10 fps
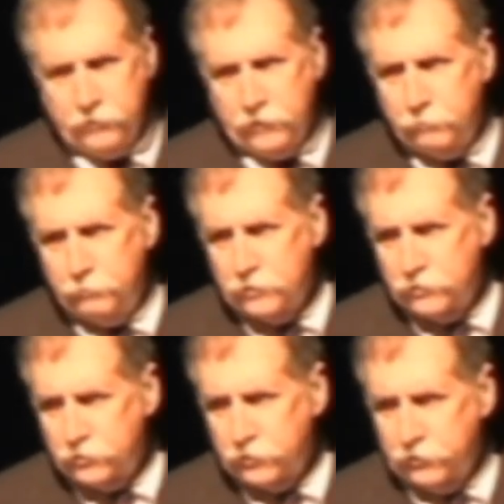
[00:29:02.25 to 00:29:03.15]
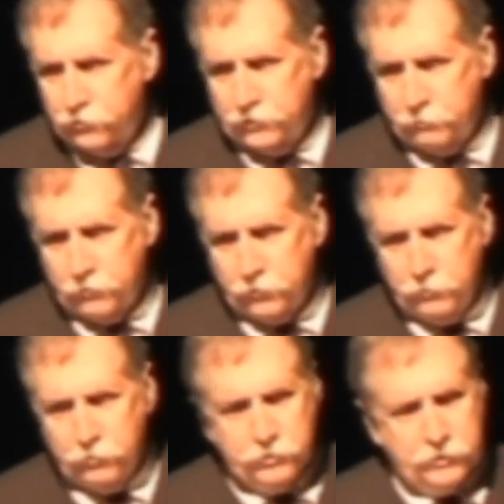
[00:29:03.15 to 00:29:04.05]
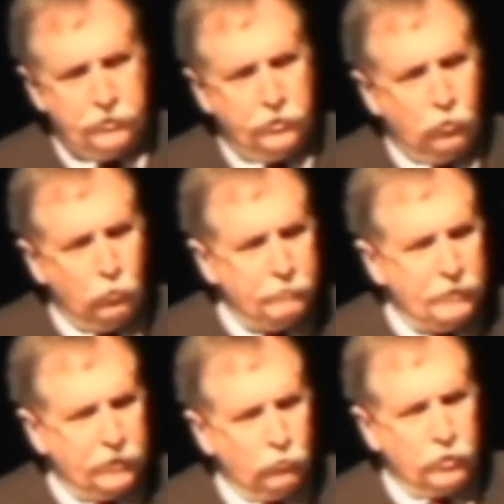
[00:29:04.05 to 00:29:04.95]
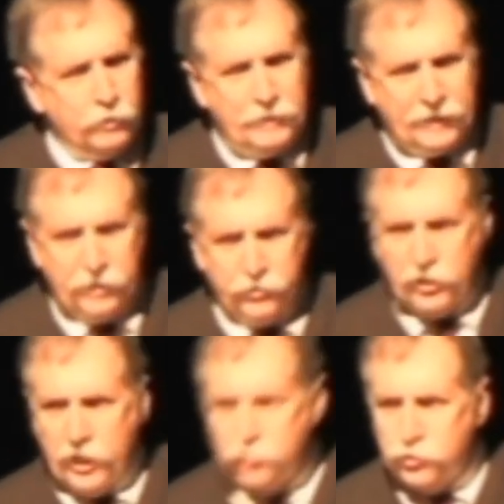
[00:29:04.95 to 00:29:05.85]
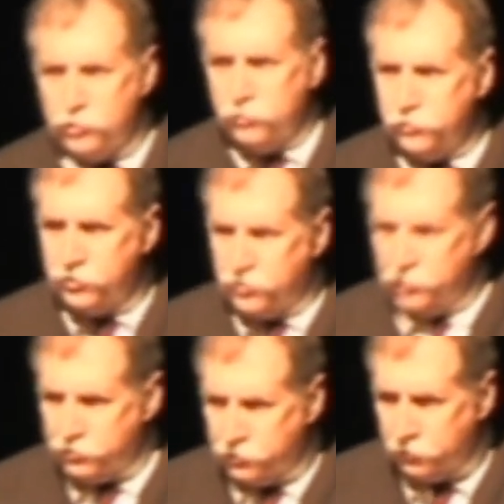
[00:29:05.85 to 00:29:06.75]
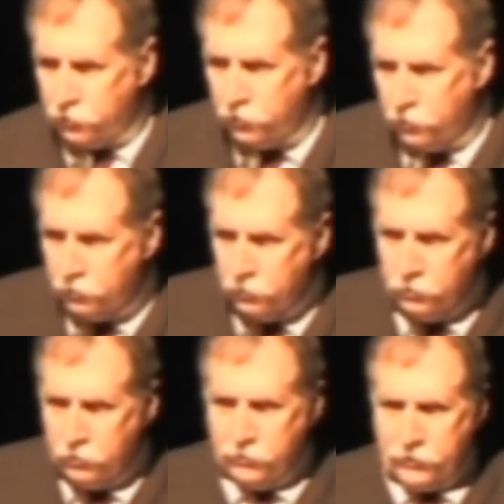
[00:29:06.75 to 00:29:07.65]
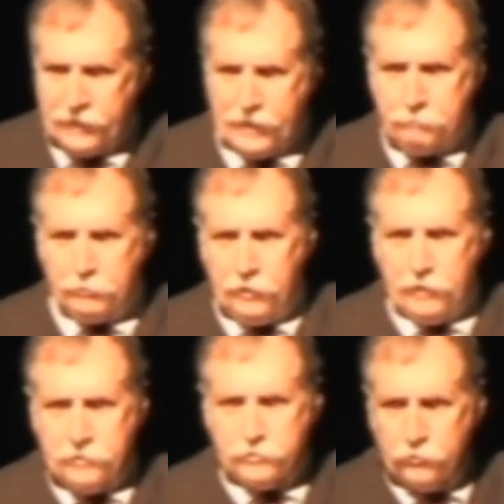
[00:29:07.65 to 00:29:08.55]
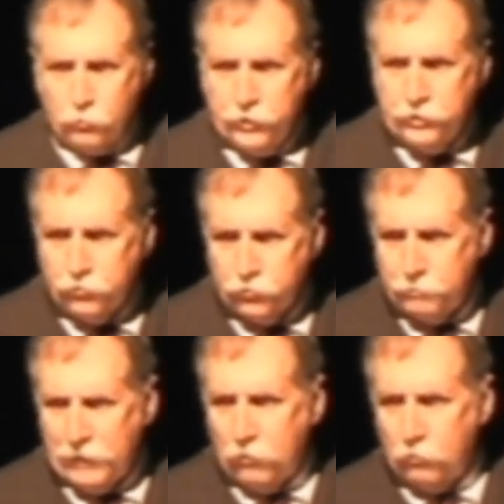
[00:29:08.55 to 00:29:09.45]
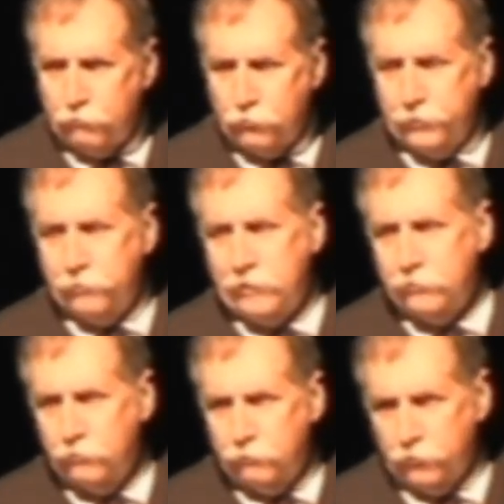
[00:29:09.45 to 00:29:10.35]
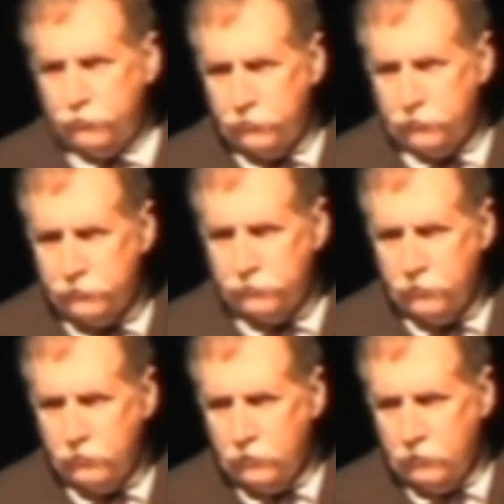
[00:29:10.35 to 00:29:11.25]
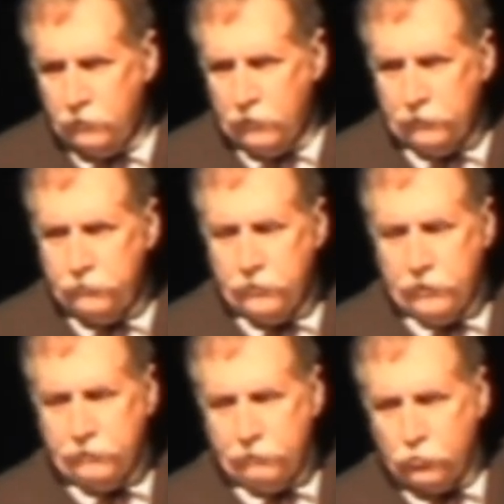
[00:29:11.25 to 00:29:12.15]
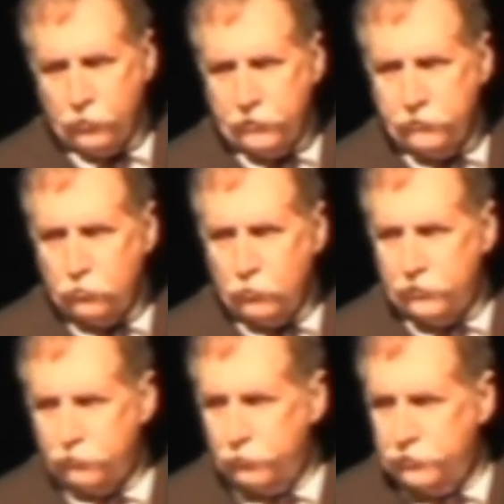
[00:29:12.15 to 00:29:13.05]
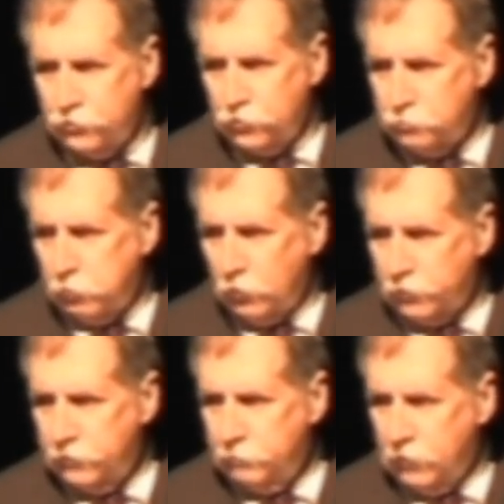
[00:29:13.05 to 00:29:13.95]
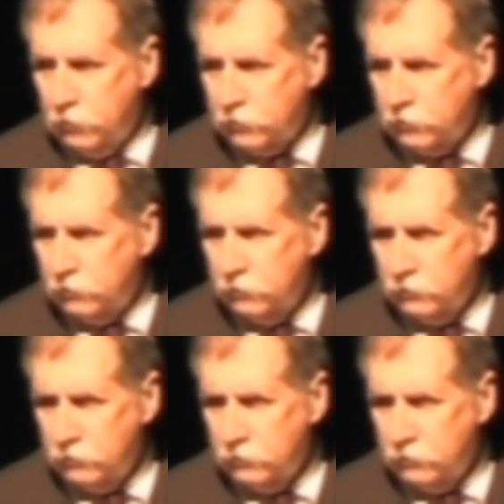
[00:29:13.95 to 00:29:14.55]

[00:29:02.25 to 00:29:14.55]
And then the business leadership of the community said, you know, we're going to make an intentional decision to capitalize on the research power of 3 great universities. And today they've created the greatest research park in America.